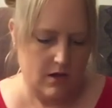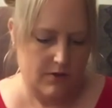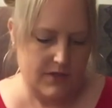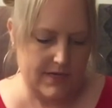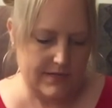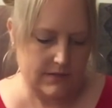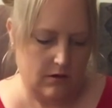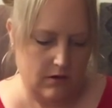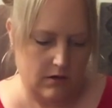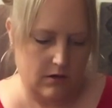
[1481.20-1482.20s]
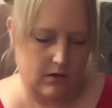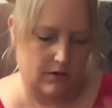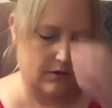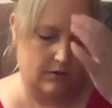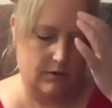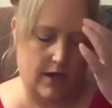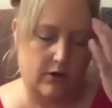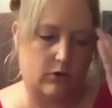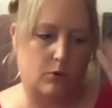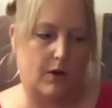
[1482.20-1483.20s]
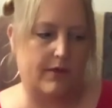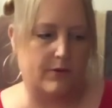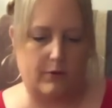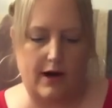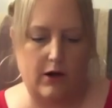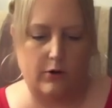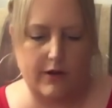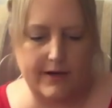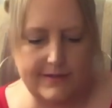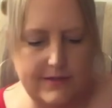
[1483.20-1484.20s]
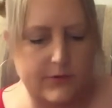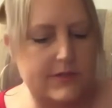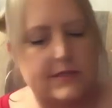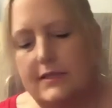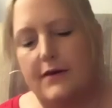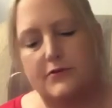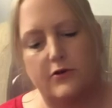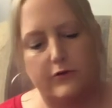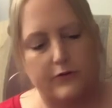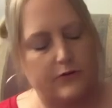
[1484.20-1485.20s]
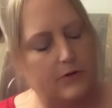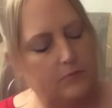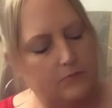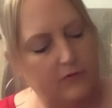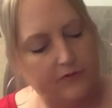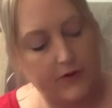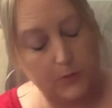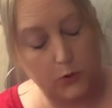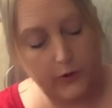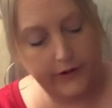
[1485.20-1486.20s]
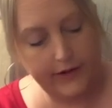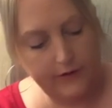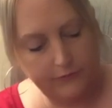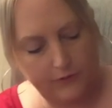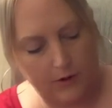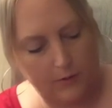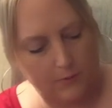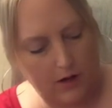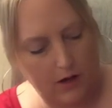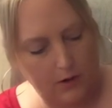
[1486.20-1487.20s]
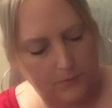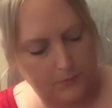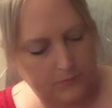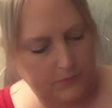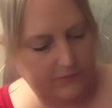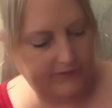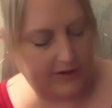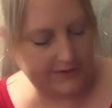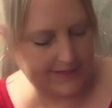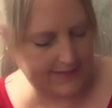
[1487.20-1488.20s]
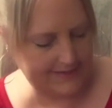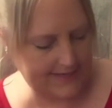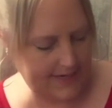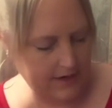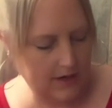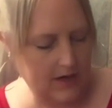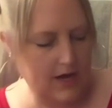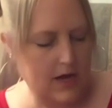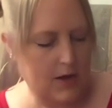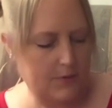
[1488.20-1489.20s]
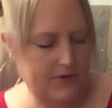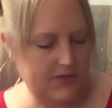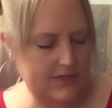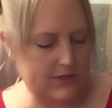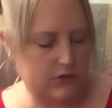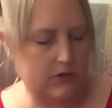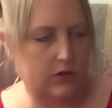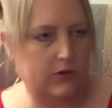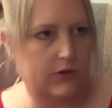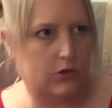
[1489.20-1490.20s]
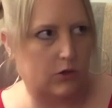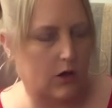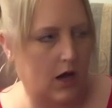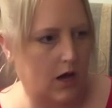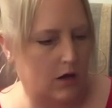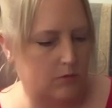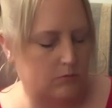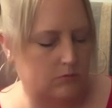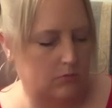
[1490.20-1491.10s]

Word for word: these are, I don't know why they were out. I guess they were just left over from February, from um, Valentine's Day. But these are the little um,